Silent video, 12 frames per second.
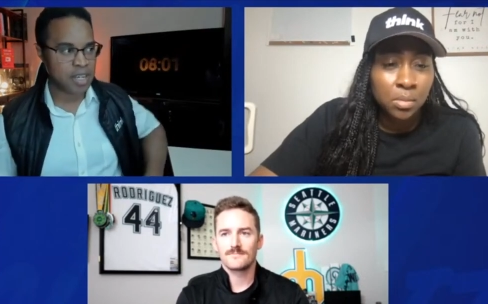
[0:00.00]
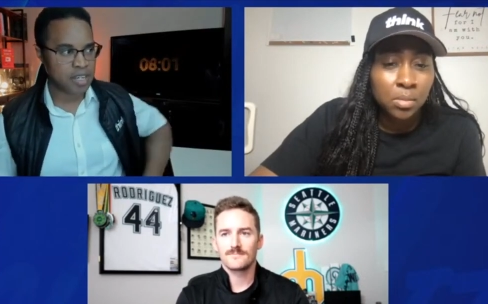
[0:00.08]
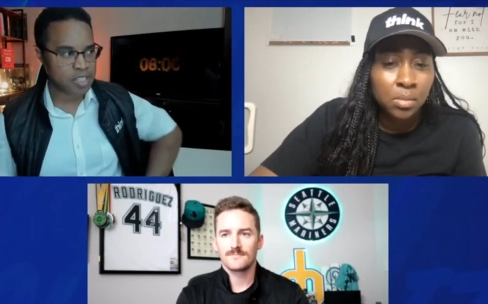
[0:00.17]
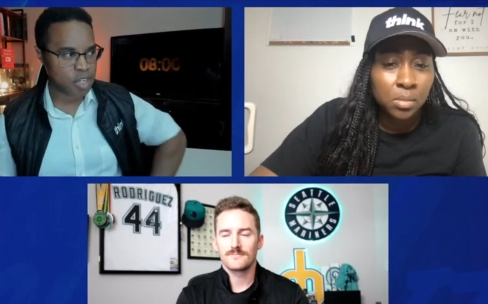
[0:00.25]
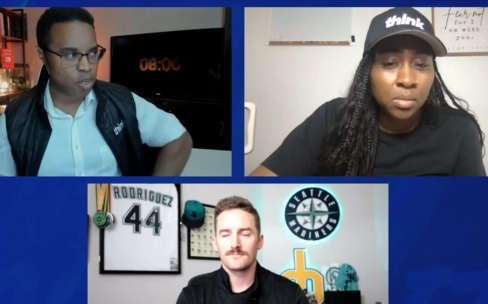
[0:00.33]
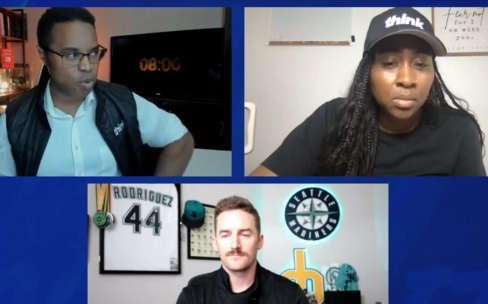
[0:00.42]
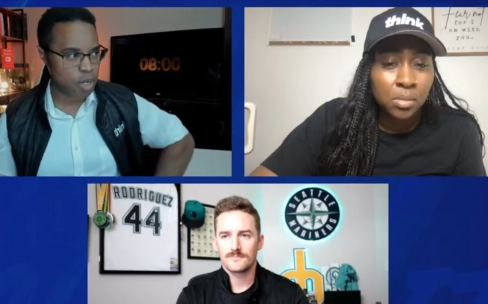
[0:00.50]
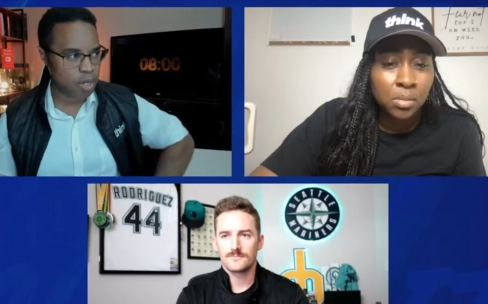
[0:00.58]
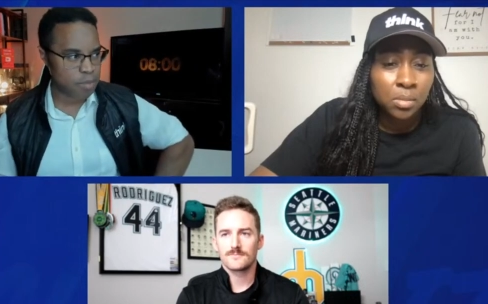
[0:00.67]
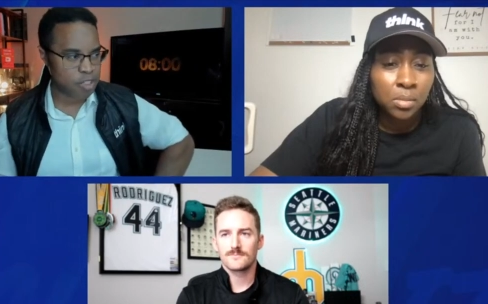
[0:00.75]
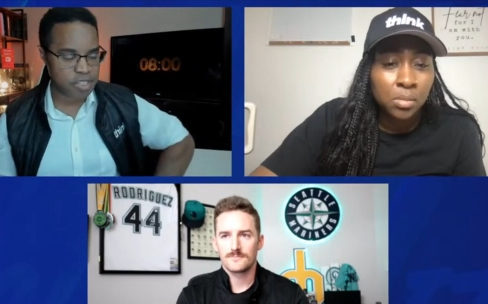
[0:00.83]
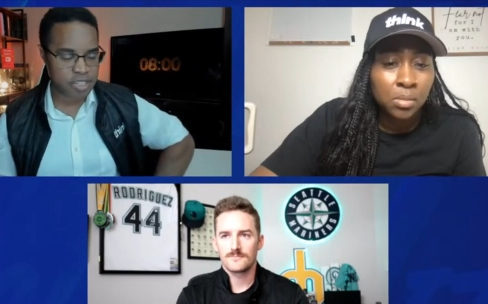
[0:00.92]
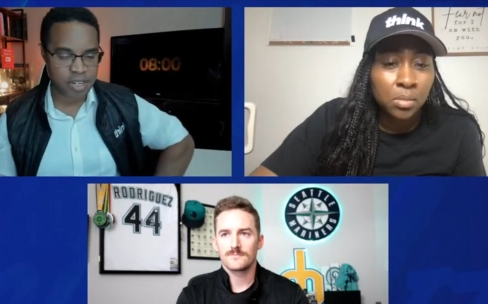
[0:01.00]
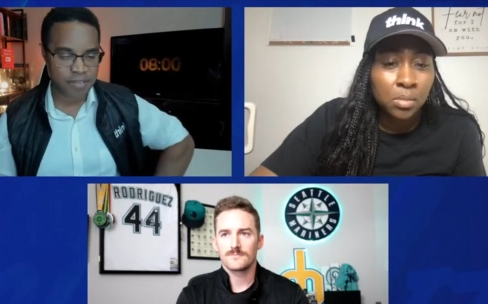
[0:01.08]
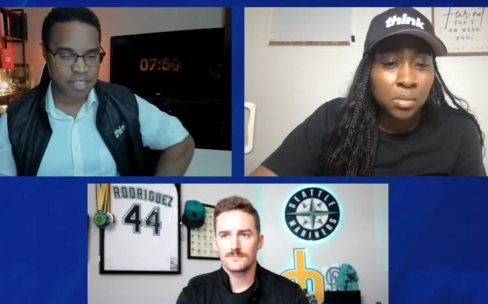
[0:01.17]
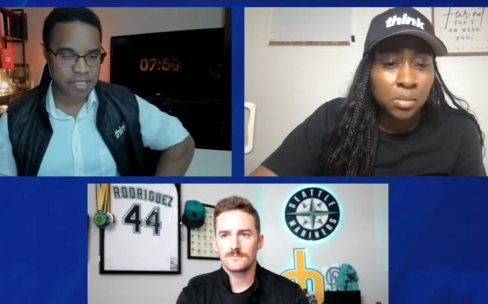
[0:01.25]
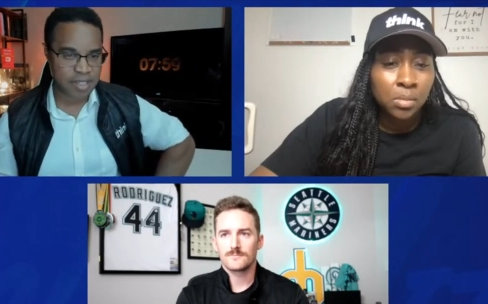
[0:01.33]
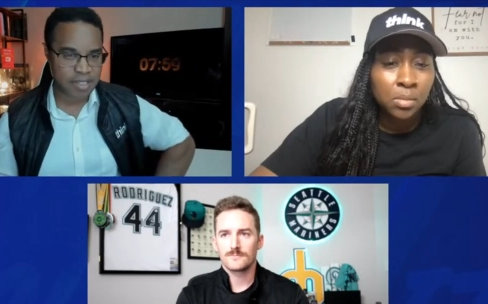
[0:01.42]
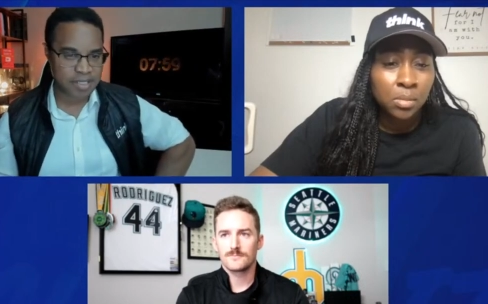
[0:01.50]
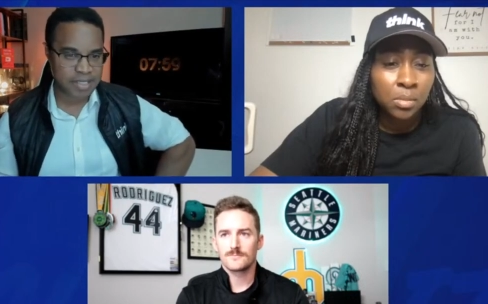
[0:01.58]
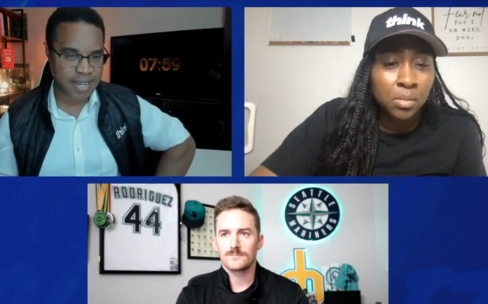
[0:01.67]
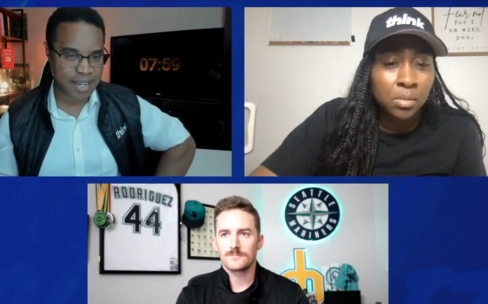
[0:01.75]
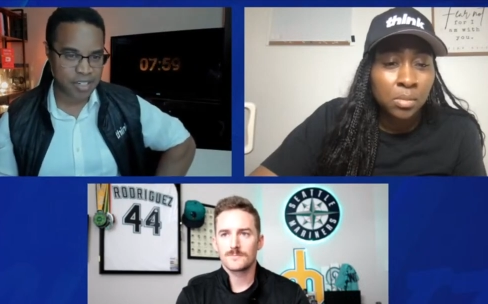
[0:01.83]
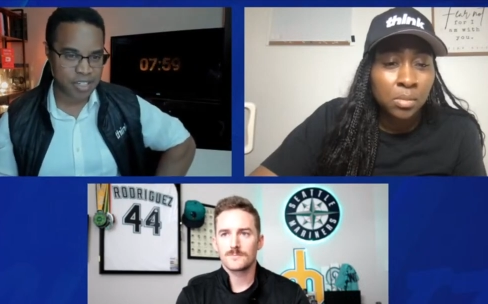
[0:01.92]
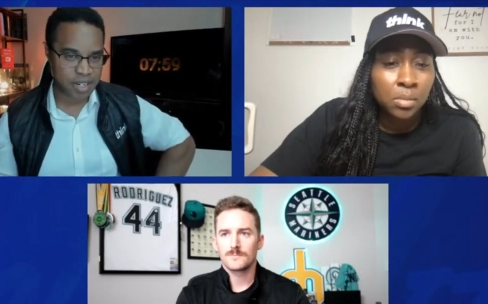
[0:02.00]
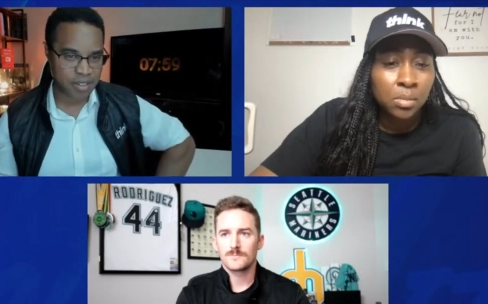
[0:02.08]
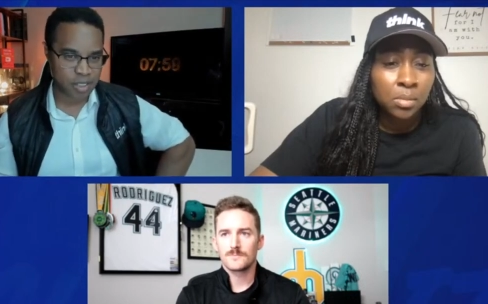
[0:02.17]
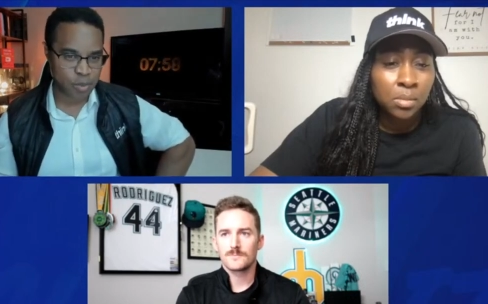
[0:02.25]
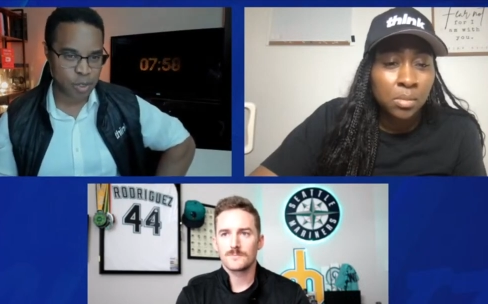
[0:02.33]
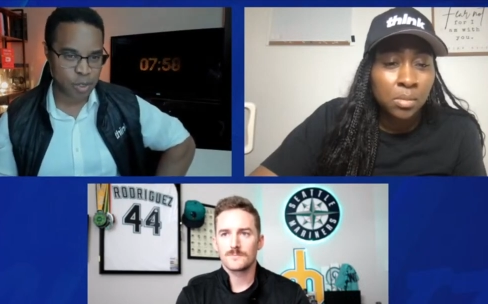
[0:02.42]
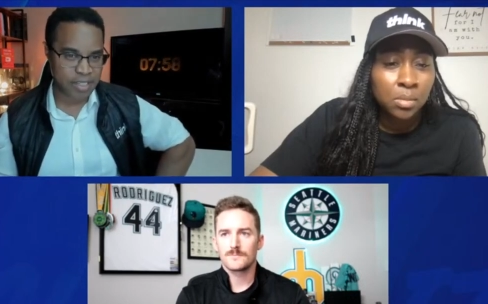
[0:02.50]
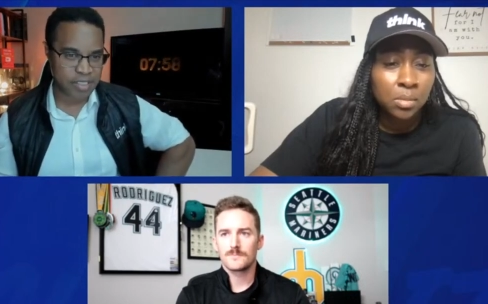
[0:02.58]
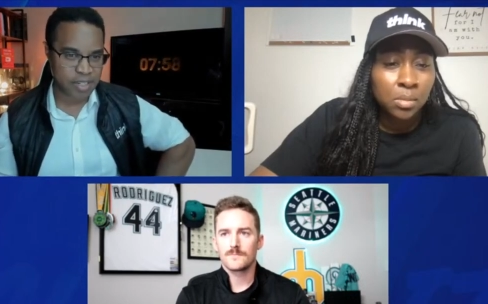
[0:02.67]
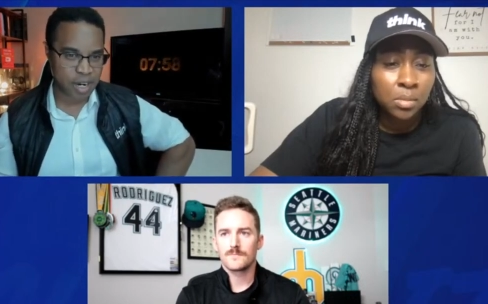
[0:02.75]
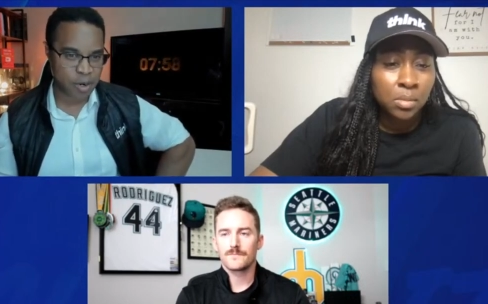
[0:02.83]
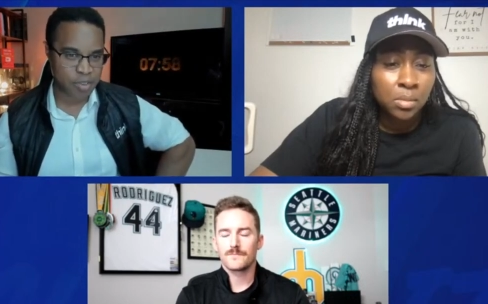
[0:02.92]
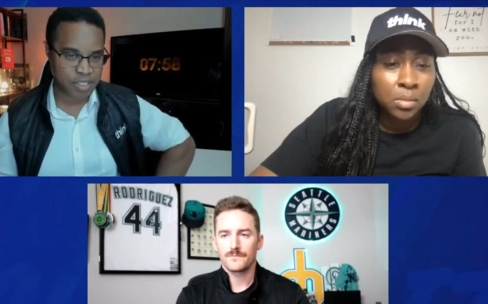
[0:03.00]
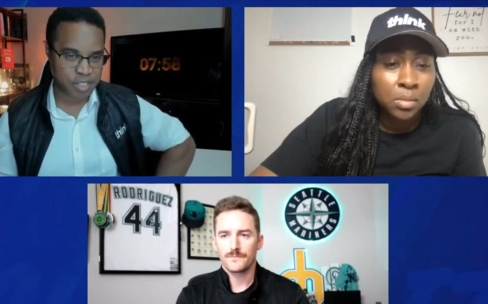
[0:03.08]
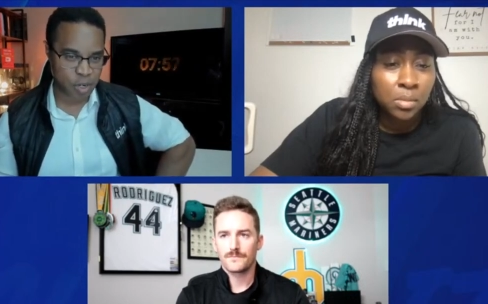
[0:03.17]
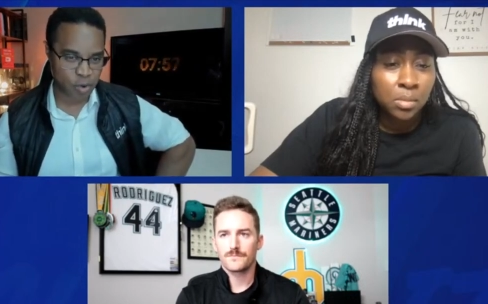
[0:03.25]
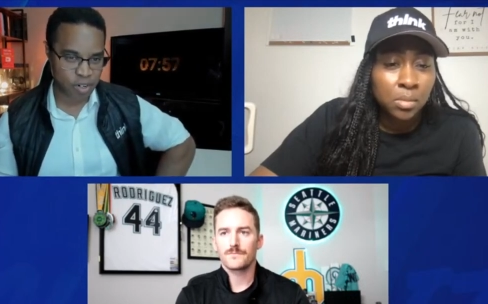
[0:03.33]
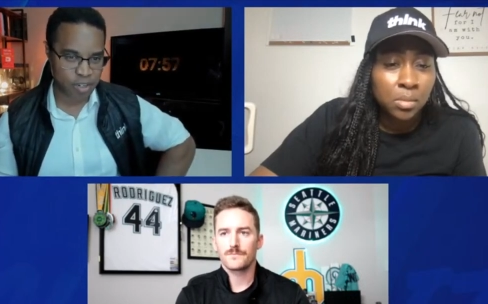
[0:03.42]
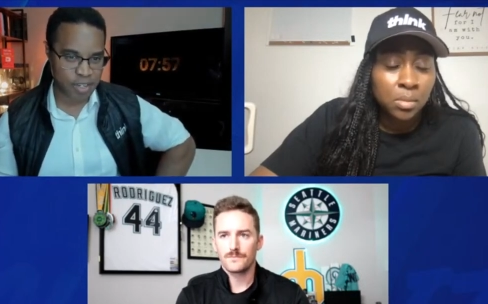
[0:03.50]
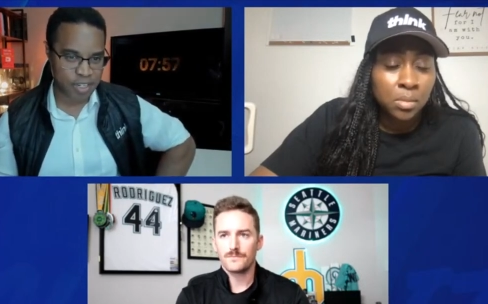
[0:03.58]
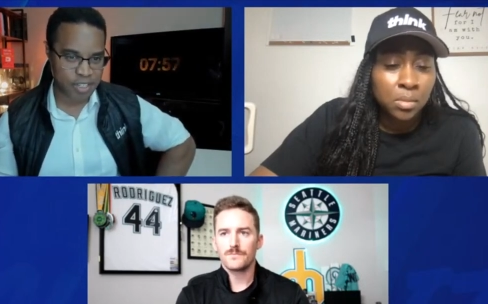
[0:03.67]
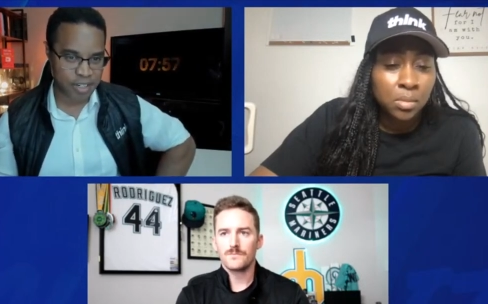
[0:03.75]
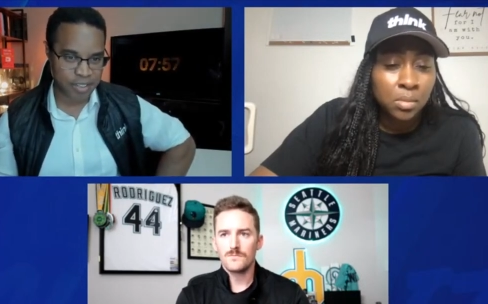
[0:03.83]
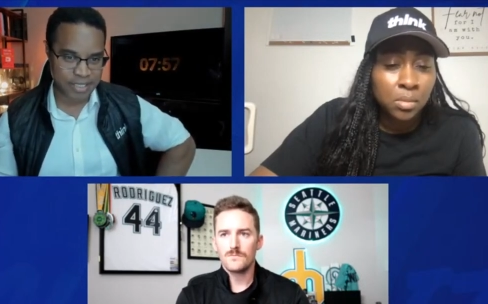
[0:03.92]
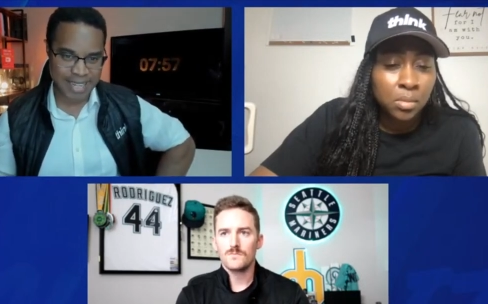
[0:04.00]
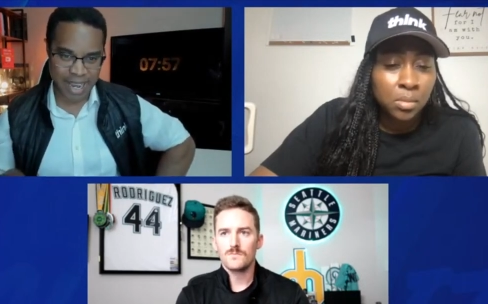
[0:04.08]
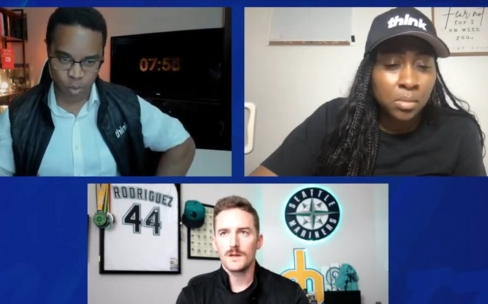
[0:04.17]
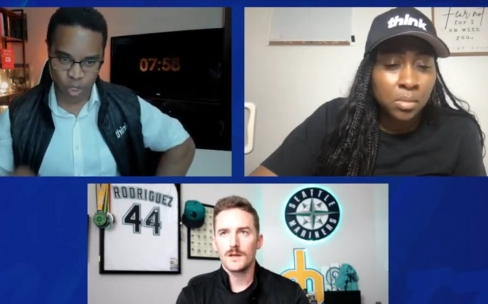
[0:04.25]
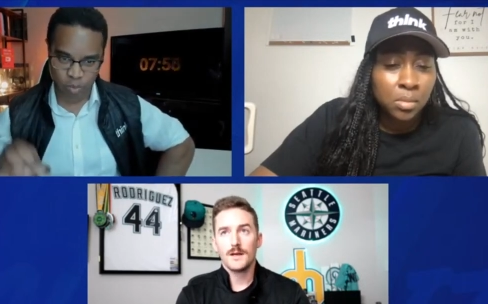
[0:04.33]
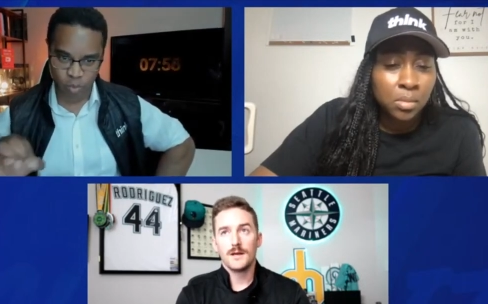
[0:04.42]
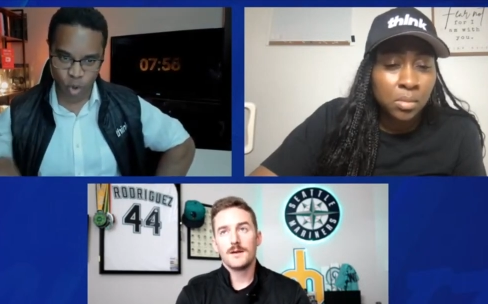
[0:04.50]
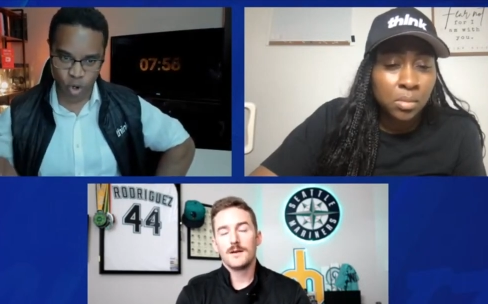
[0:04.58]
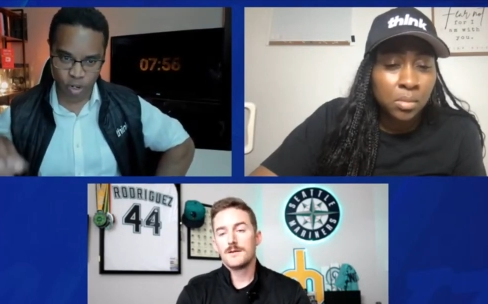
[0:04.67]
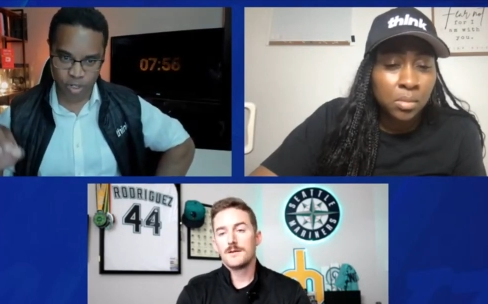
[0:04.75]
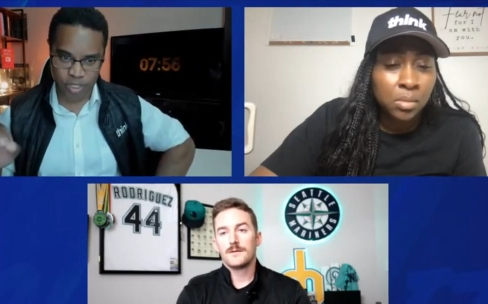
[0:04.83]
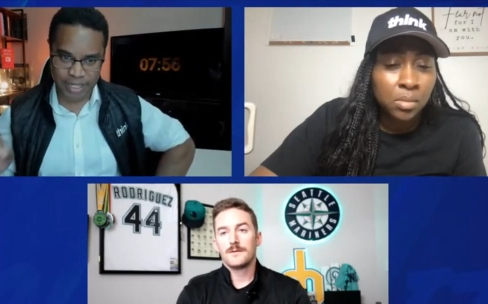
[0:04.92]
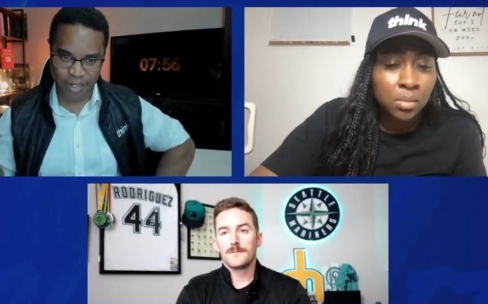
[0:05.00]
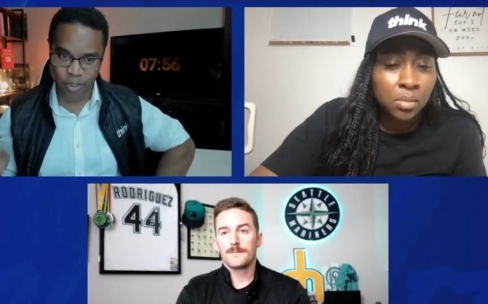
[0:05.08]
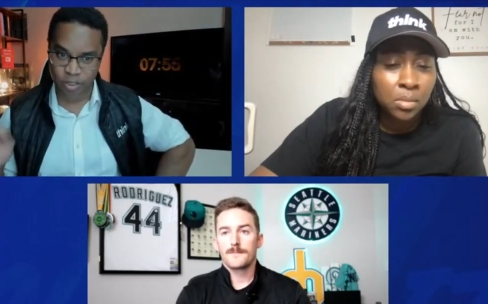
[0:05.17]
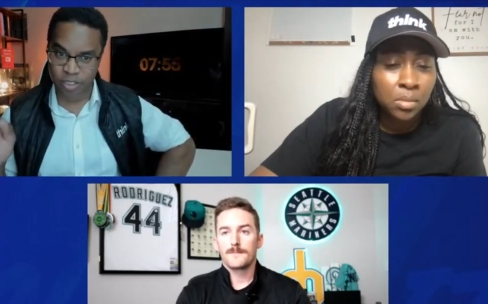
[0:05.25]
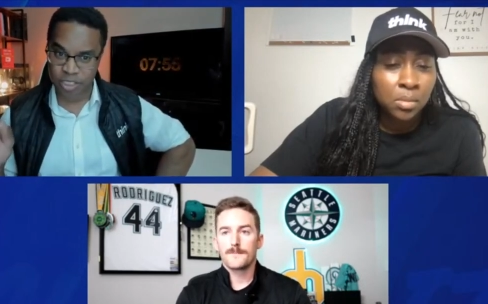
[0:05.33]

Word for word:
Speaker 1: So um, you said you have a, a, second channel as well. How's how are things going on that channel? Is that one more tailored